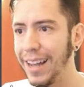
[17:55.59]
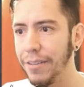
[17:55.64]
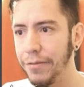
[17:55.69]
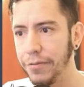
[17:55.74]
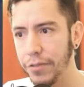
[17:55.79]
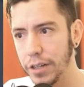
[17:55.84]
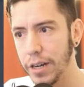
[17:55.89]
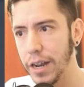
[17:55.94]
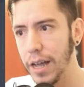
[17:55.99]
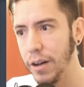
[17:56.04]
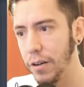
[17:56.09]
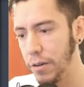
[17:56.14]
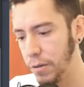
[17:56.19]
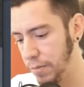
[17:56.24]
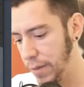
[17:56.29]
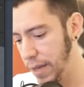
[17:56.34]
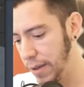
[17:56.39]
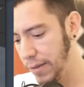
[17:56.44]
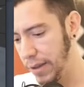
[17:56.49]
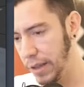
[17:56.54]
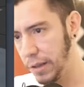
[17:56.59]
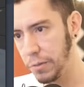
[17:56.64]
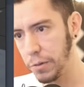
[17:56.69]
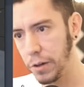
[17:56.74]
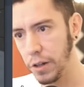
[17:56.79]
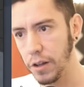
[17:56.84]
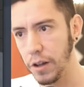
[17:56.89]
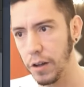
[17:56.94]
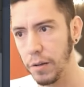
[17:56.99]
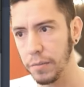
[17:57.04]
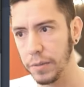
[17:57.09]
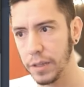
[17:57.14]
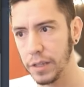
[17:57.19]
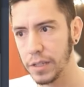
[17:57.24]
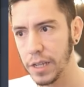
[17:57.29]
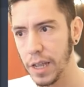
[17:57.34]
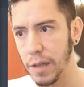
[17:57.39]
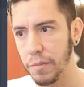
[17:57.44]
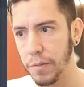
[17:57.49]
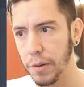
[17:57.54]
For now, maybe it will come the
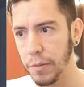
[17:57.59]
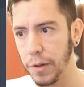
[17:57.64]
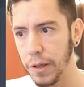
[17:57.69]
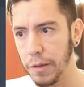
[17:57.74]
same pop.